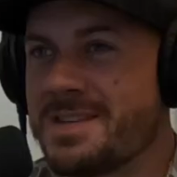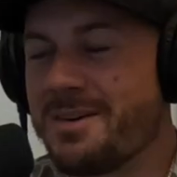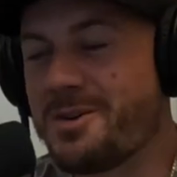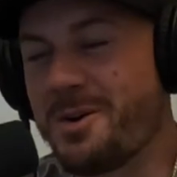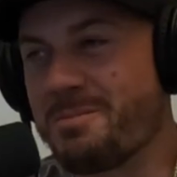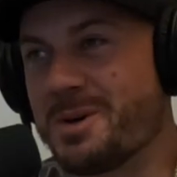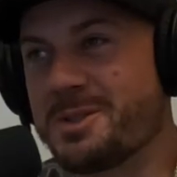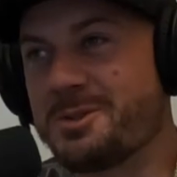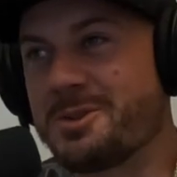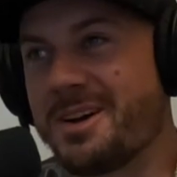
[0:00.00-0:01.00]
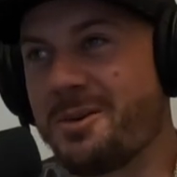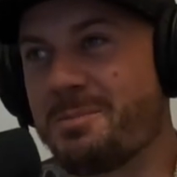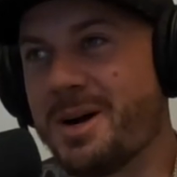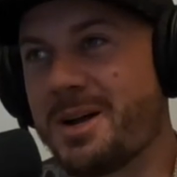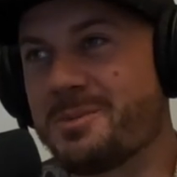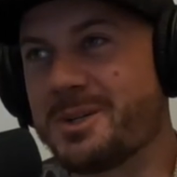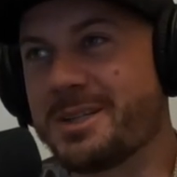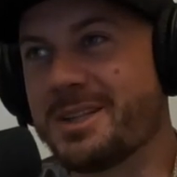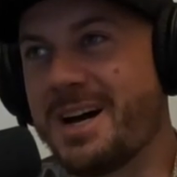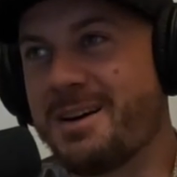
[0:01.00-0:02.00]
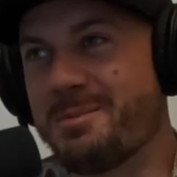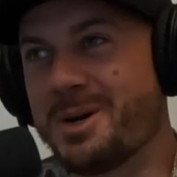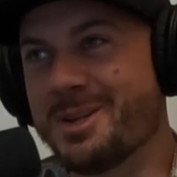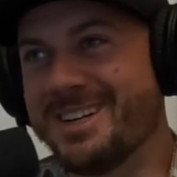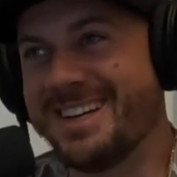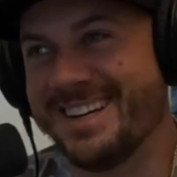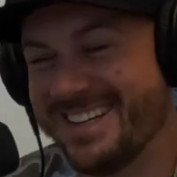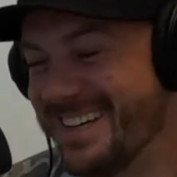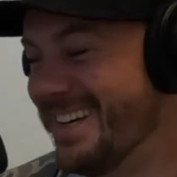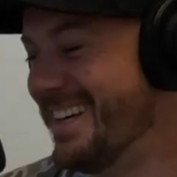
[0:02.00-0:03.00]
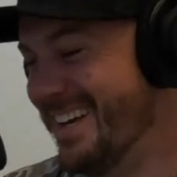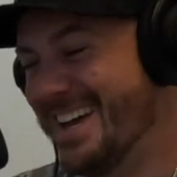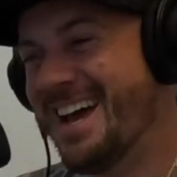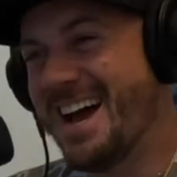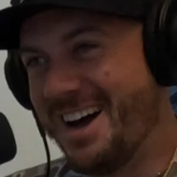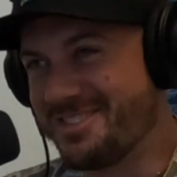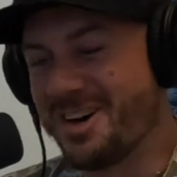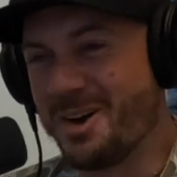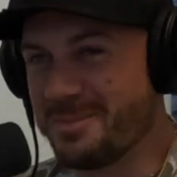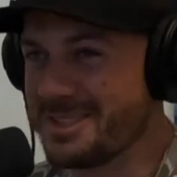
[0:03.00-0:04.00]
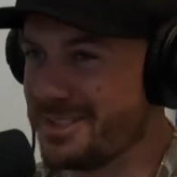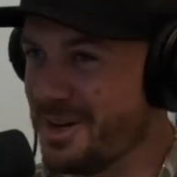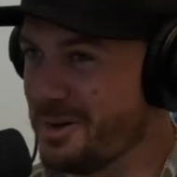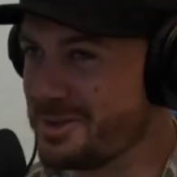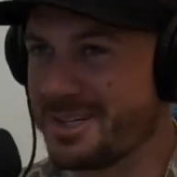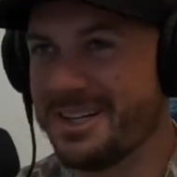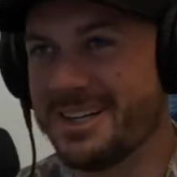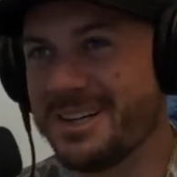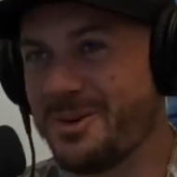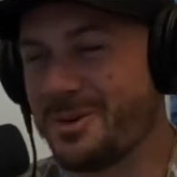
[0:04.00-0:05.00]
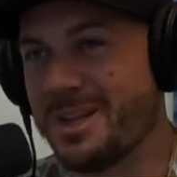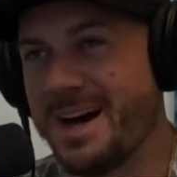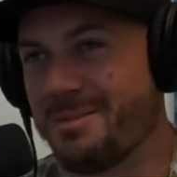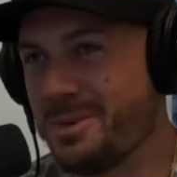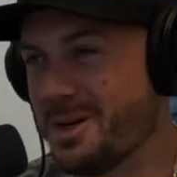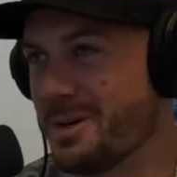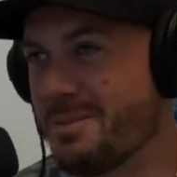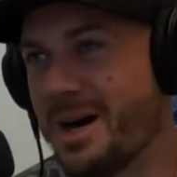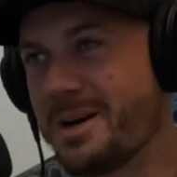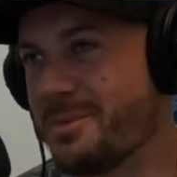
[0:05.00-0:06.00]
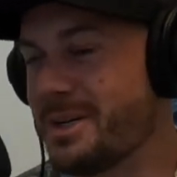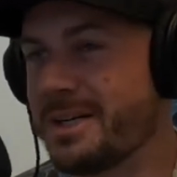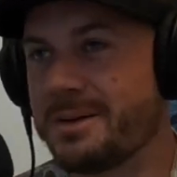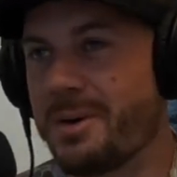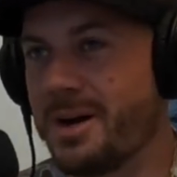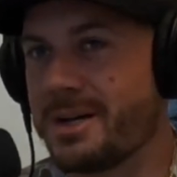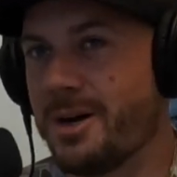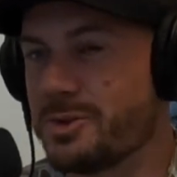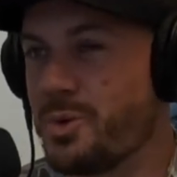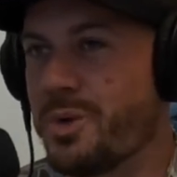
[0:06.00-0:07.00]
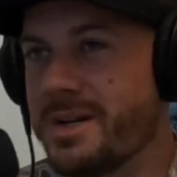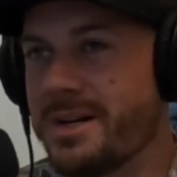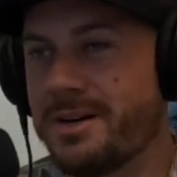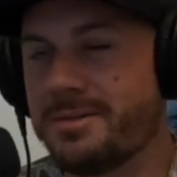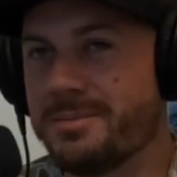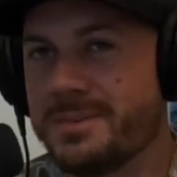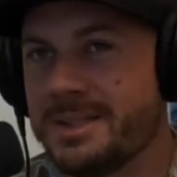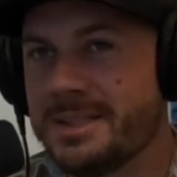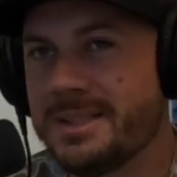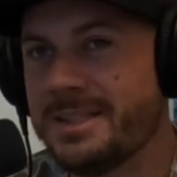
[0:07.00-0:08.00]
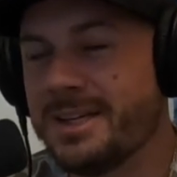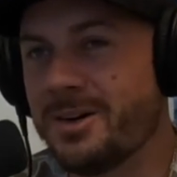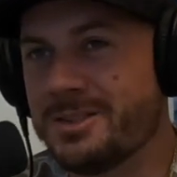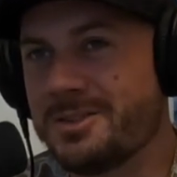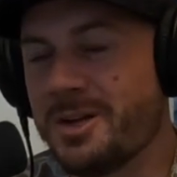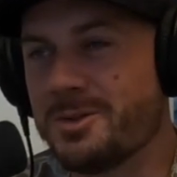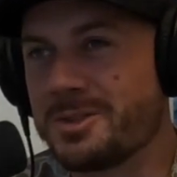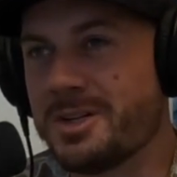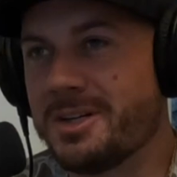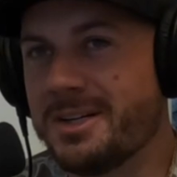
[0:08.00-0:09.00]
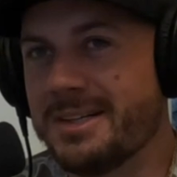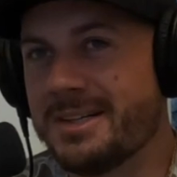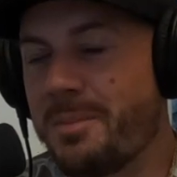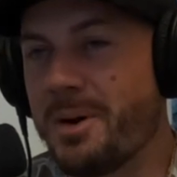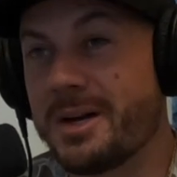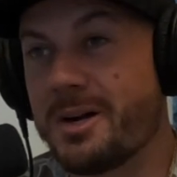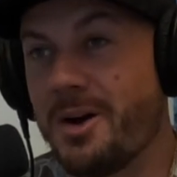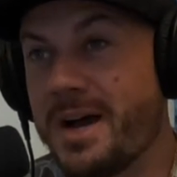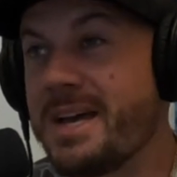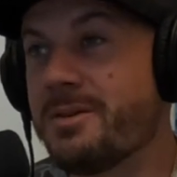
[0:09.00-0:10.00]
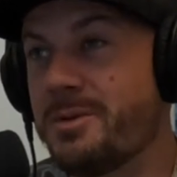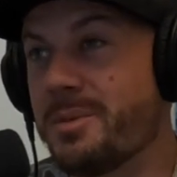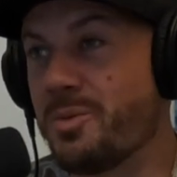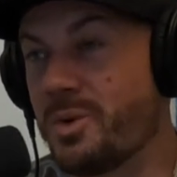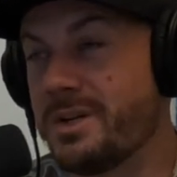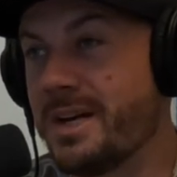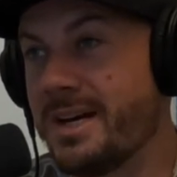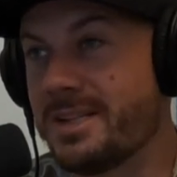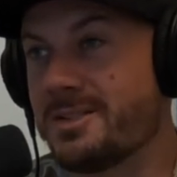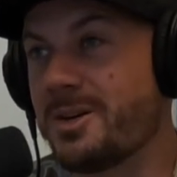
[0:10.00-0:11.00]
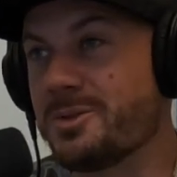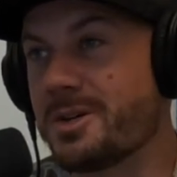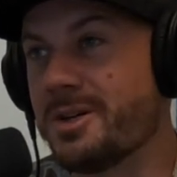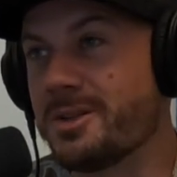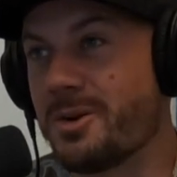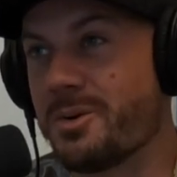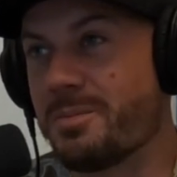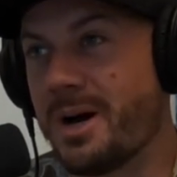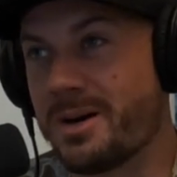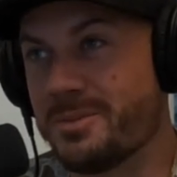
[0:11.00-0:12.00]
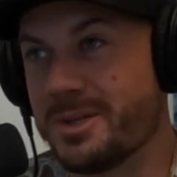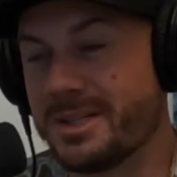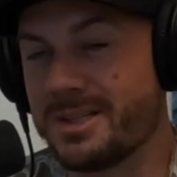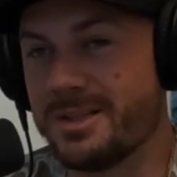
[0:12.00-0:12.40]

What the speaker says: I've caught a bunch of trout on bottom rig, live mullet. I've caught them in Snow's Cut on a live mullet bottom rig. Probably caught 20 of them on Snow's Cut. I probably caught 8 of them in one day at Snow's Cut throwing a bottom rig.